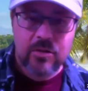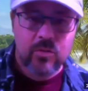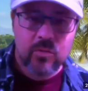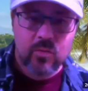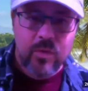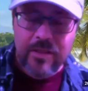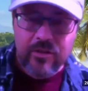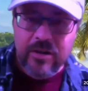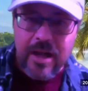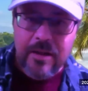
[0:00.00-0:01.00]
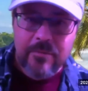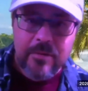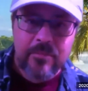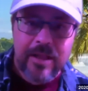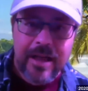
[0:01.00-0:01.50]
whether or not
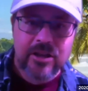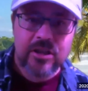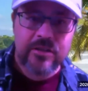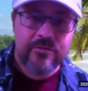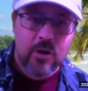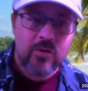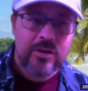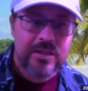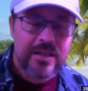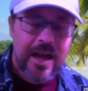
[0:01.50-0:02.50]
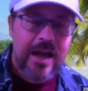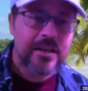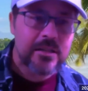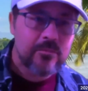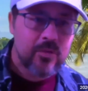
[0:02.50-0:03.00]
people actually vote is not as
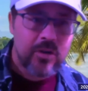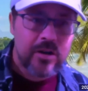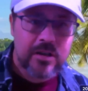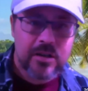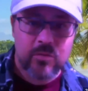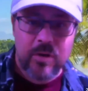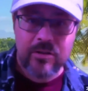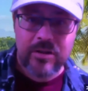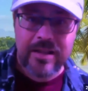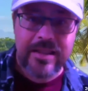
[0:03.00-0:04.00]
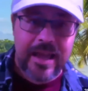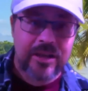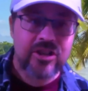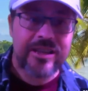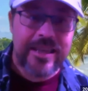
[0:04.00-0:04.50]
important as whether or not they
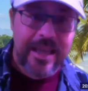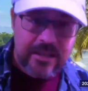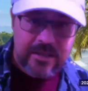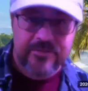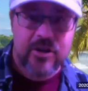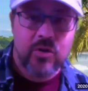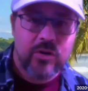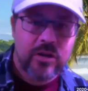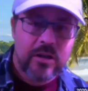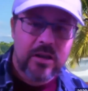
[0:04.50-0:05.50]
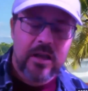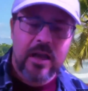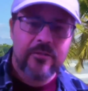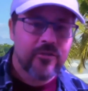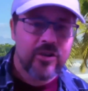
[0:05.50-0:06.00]
actually get to vote.
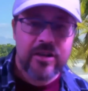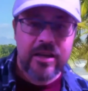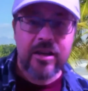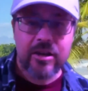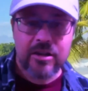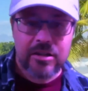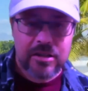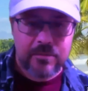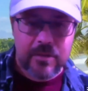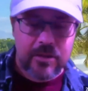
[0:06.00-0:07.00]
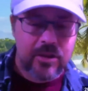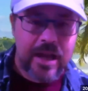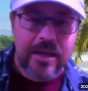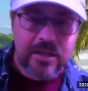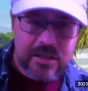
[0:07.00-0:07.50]
And for years in the
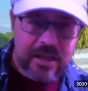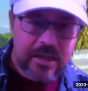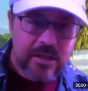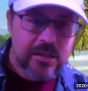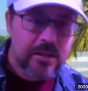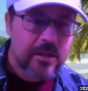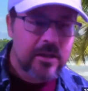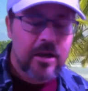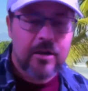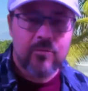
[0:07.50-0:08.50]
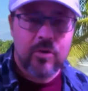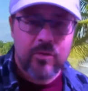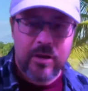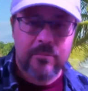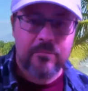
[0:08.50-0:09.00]
United States, when
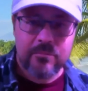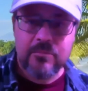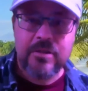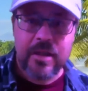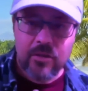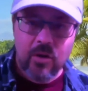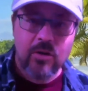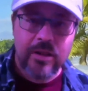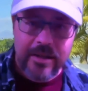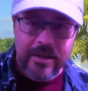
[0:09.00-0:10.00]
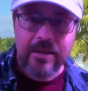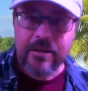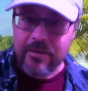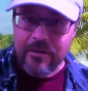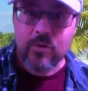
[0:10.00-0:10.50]
we did the whole idea of
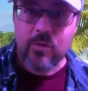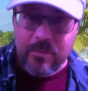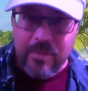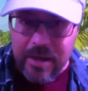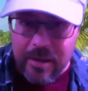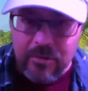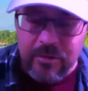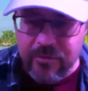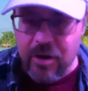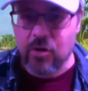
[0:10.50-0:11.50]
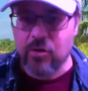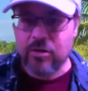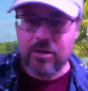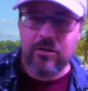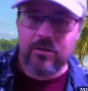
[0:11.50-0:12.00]
everyone being able to vote,
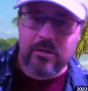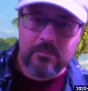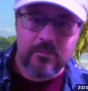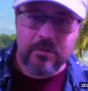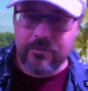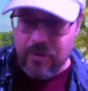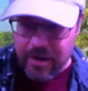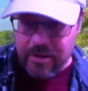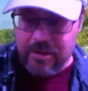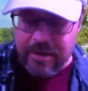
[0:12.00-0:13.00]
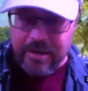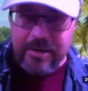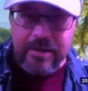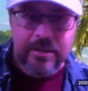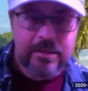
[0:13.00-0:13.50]
you know, the Franklin
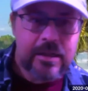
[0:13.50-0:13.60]
ideas,